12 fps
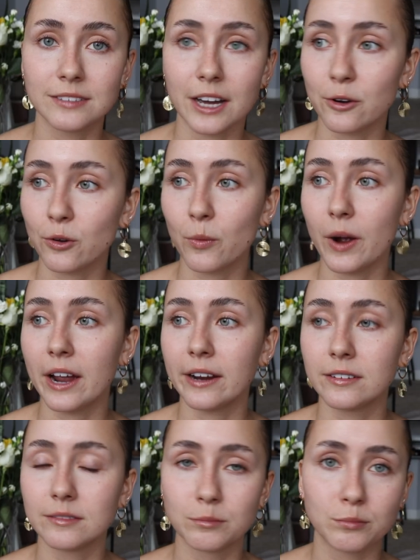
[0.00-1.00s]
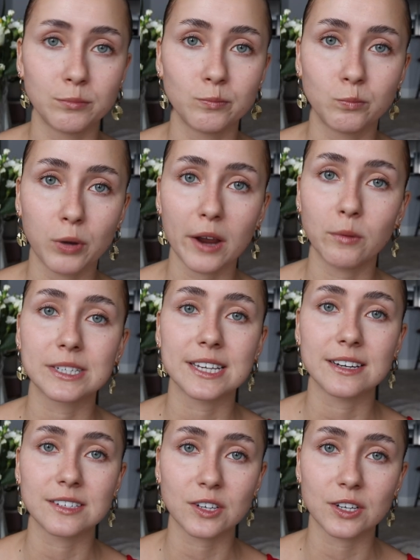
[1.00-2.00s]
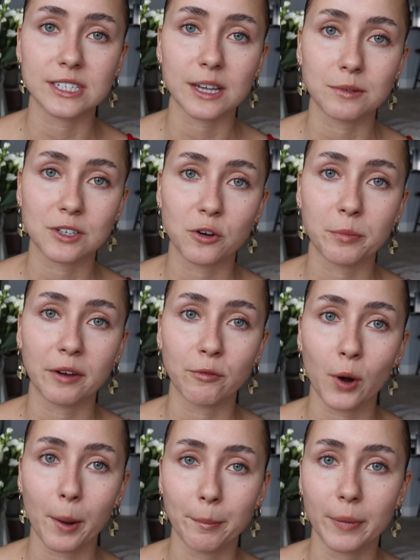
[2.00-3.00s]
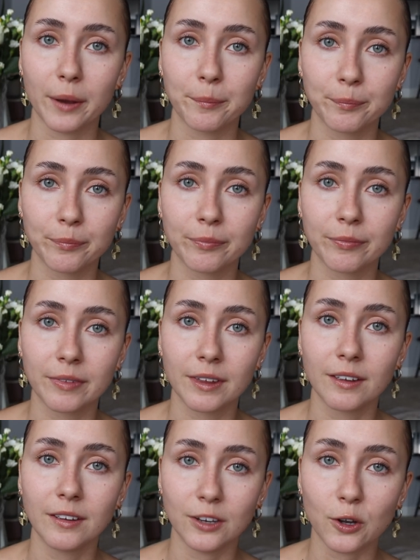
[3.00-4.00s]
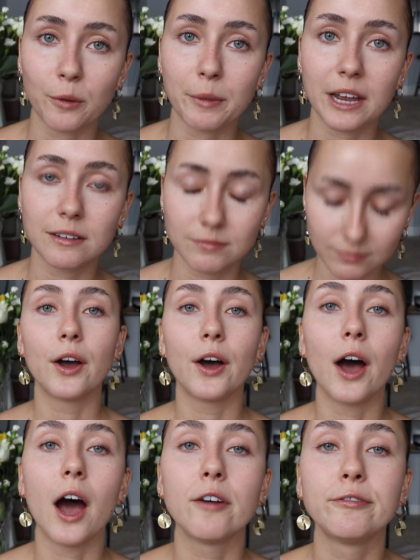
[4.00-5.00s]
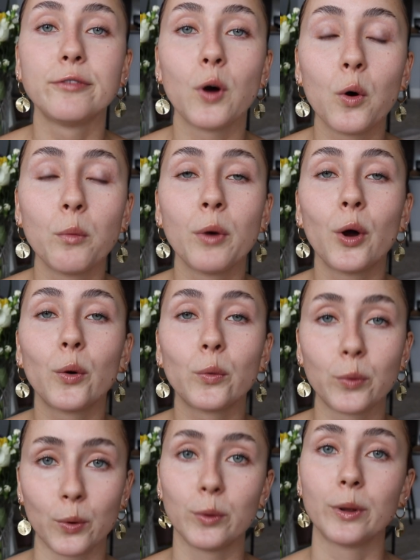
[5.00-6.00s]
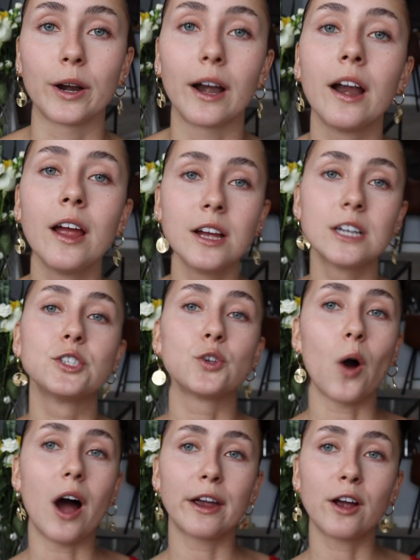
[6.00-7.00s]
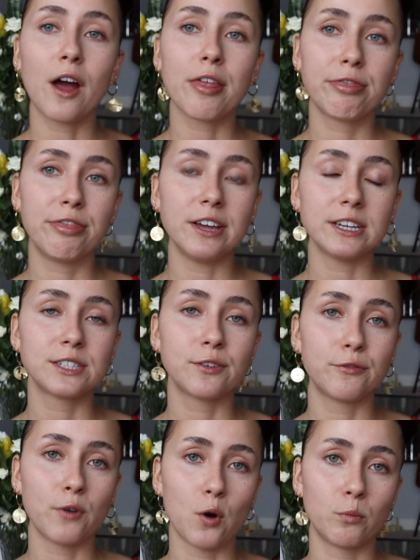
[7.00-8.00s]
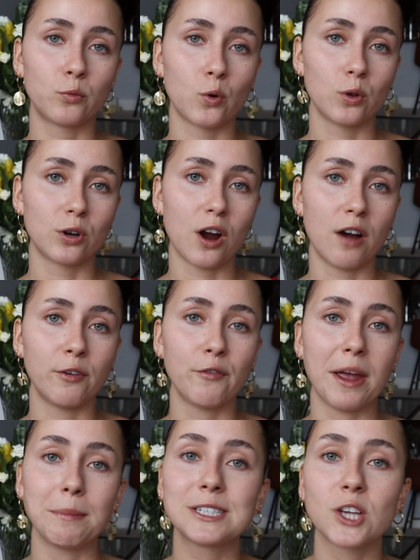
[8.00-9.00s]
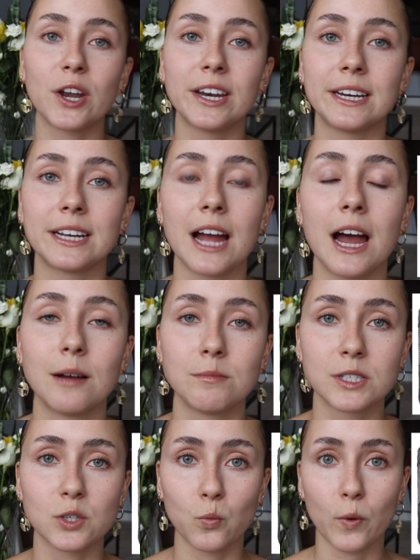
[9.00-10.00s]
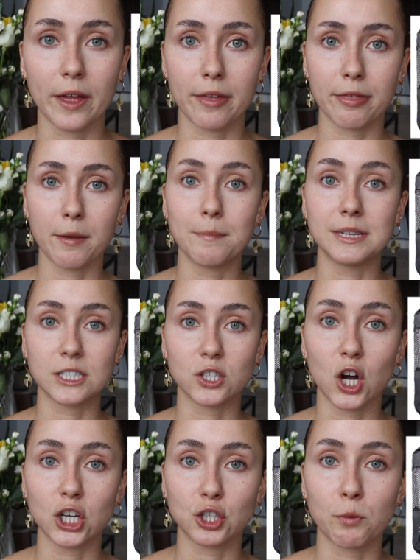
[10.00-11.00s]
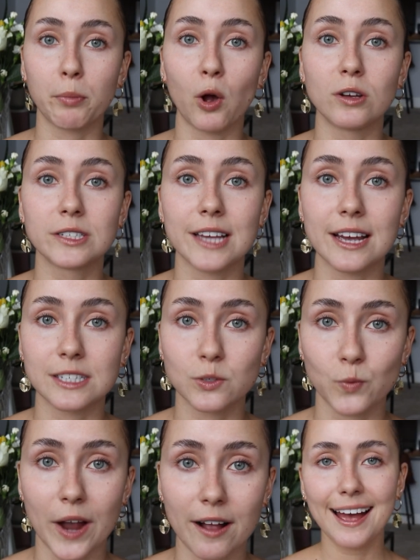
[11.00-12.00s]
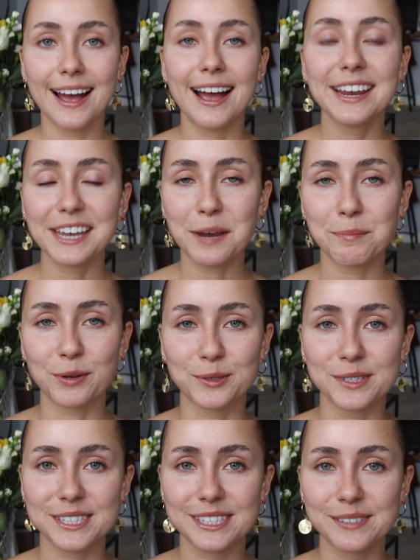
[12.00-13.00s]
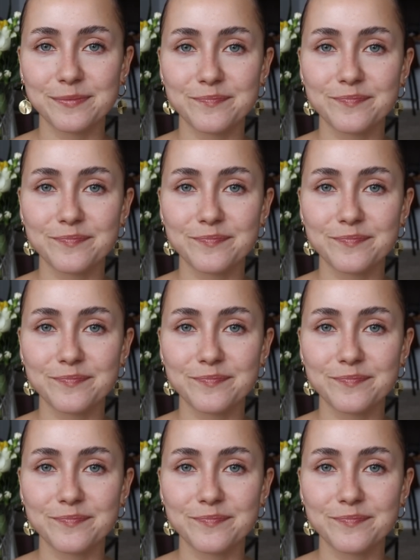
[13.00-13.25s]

I don't know why. Probably wasn't as good as I was hoping for, but yoga mat. A foam roller. So I got this foam roller off of Amazon and it comes with massage balls as well. Hiking boots.